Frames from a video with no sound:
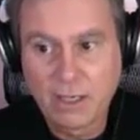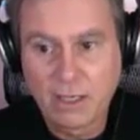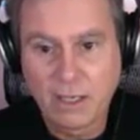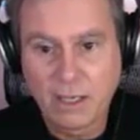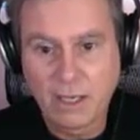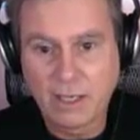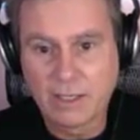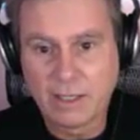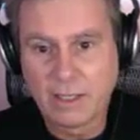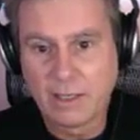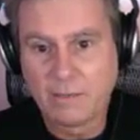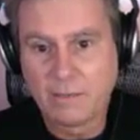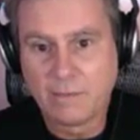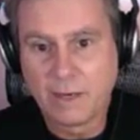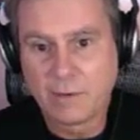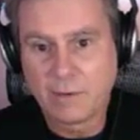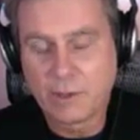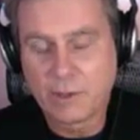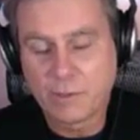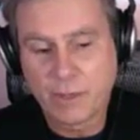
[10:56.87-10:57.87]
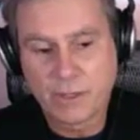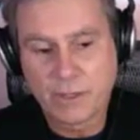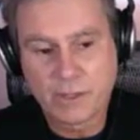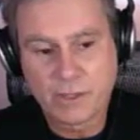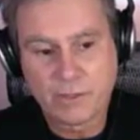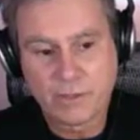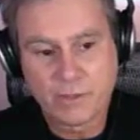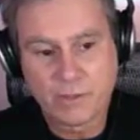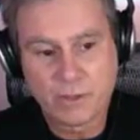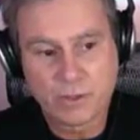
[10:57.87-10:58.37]
And my response
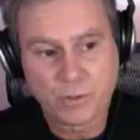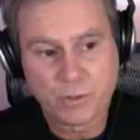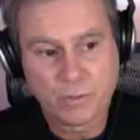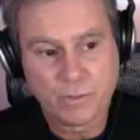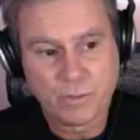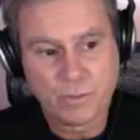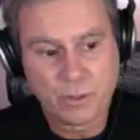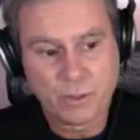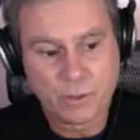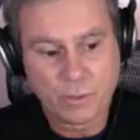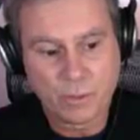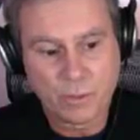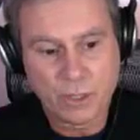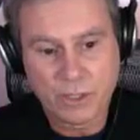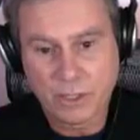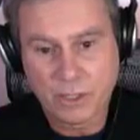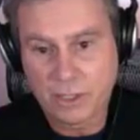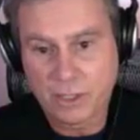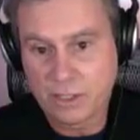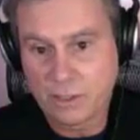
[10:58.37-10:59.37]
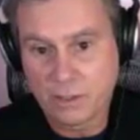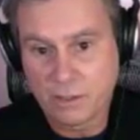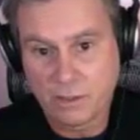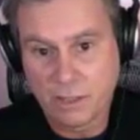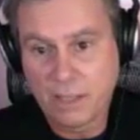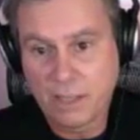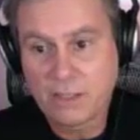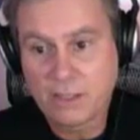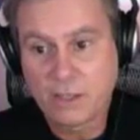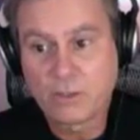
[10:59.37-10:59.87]
is the virtual president.
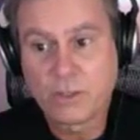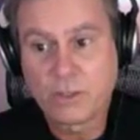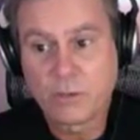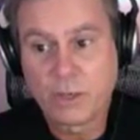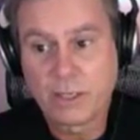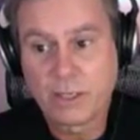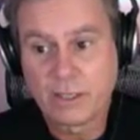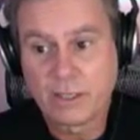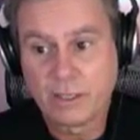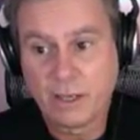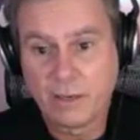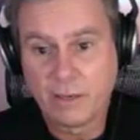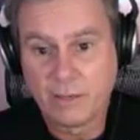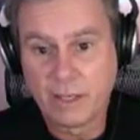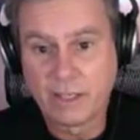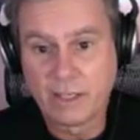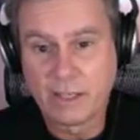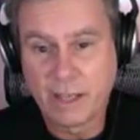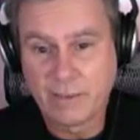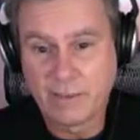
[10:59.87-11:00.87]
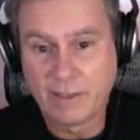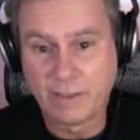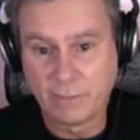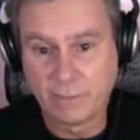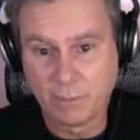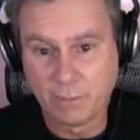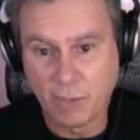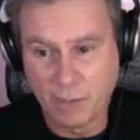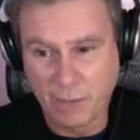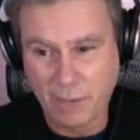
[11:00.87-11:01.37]
That's the only one of the 11
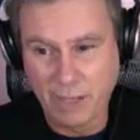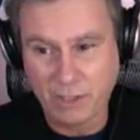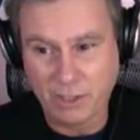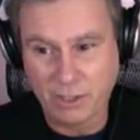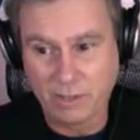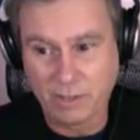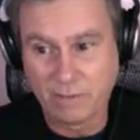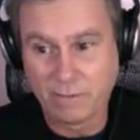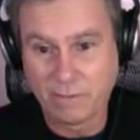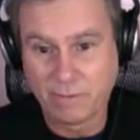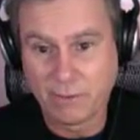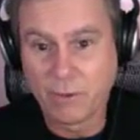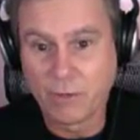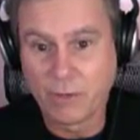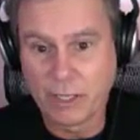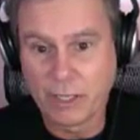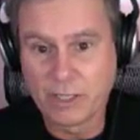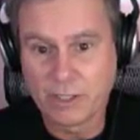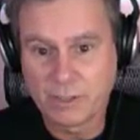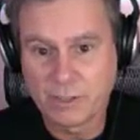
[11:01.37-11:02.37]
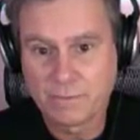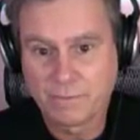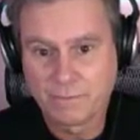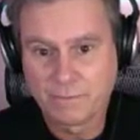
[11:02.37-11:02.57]
where I'm actually furious.